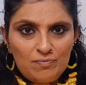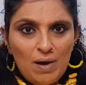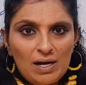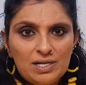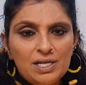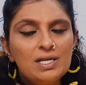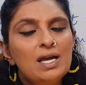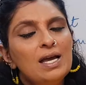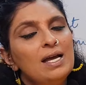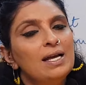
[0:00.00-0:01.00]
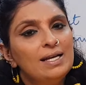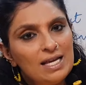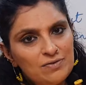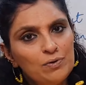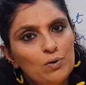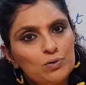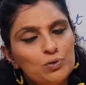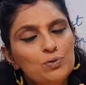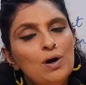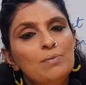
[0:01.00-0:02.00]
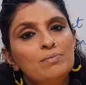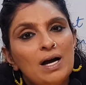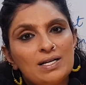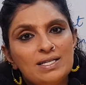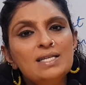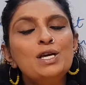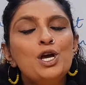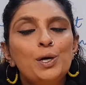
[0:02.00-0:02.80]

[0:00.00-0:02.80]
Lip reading: marketing. Next, we go to marketing